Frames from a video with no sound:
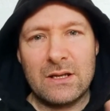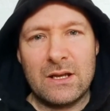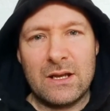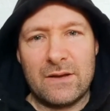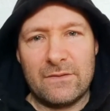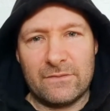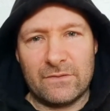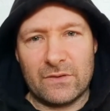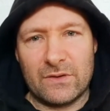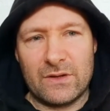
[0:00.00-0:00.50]

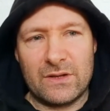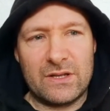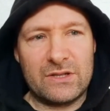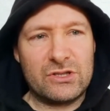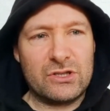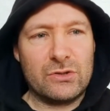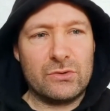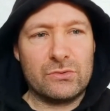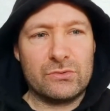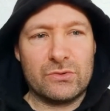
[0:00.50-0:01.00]
in front of their
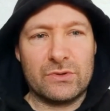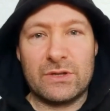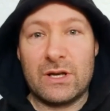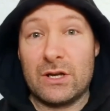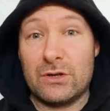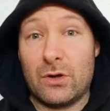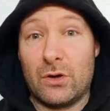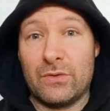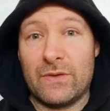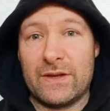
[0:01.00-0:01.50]
children
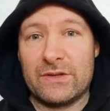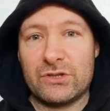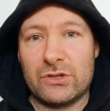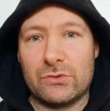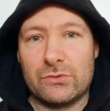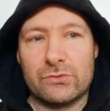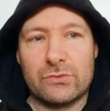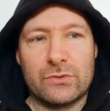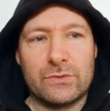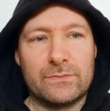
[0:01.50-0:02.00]
and on their
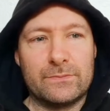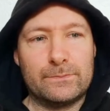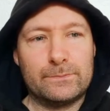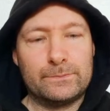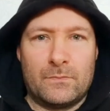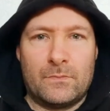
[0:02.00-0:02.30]
children.